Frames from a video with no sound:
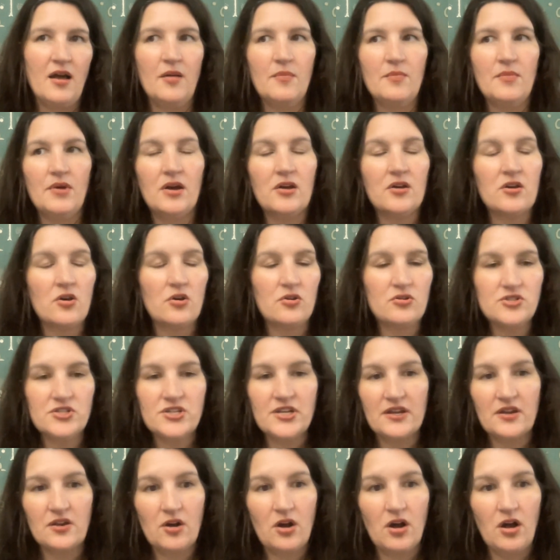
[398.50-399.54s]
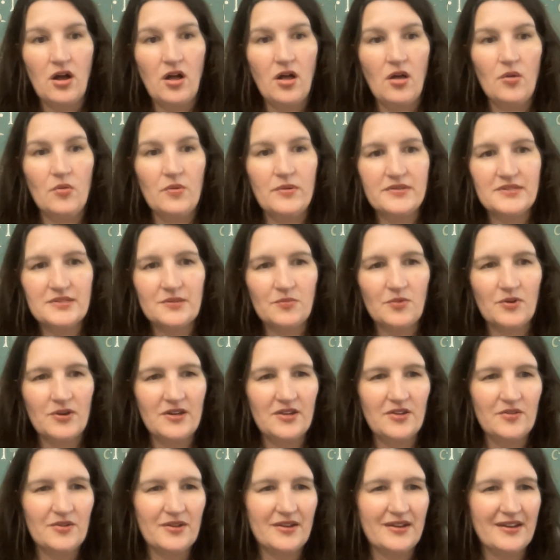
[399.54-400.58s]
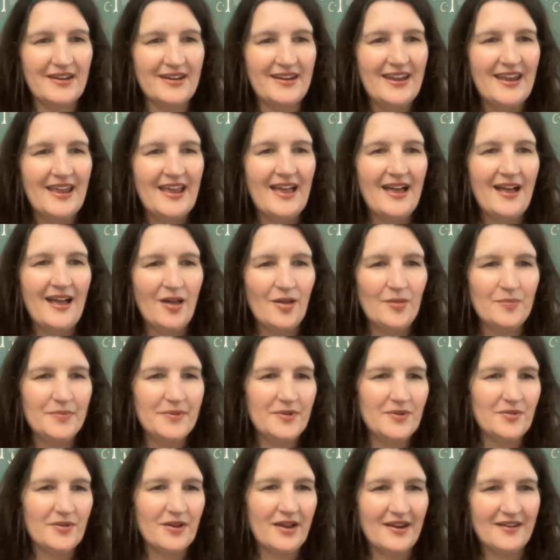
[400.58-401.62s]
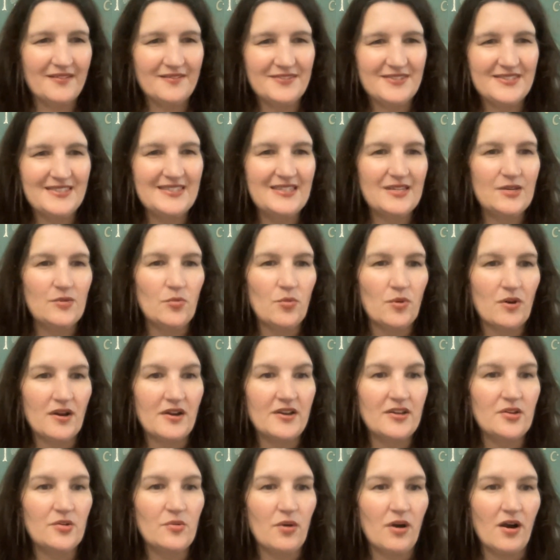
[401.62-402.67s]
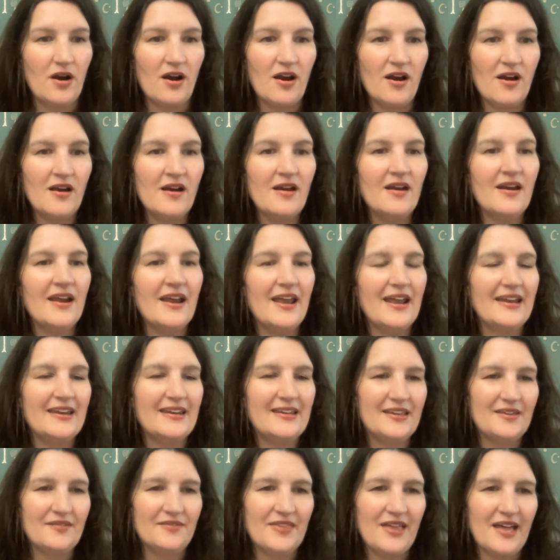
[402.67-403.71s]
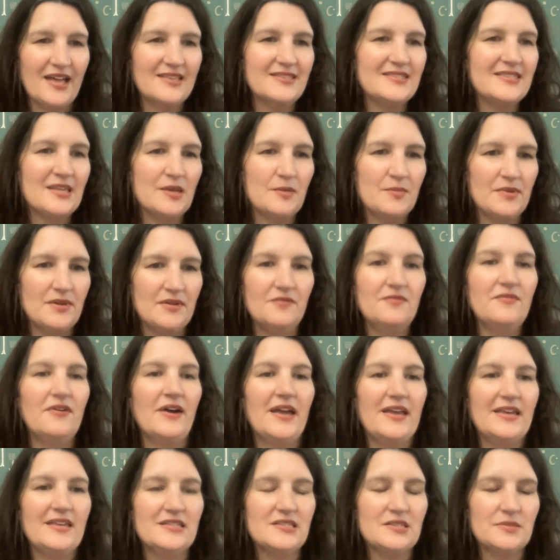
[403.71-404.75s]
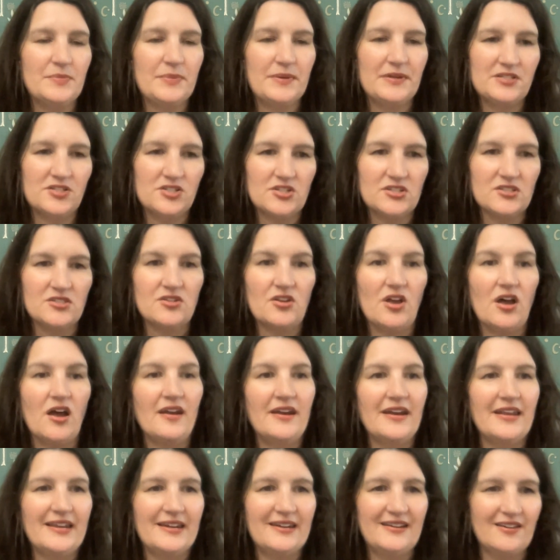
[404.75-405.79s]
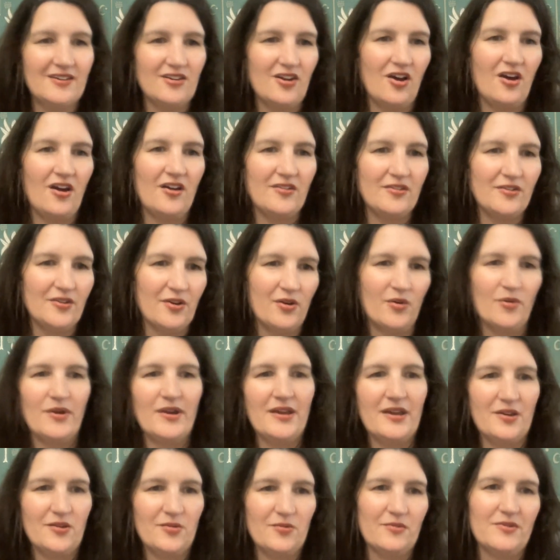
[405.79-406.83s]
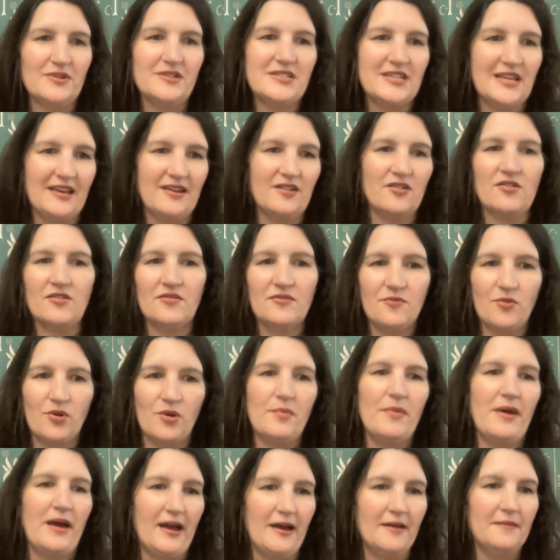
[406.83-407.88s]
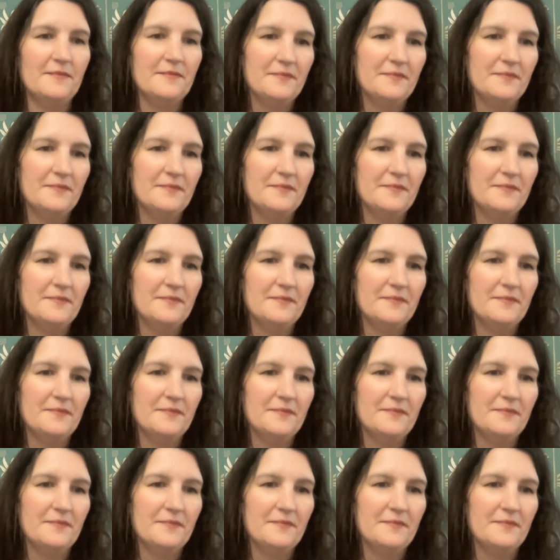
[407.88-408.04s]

a coaching call with someone who can help you kind of see where you are and give that same advice, but just not in an ongoing retainer format.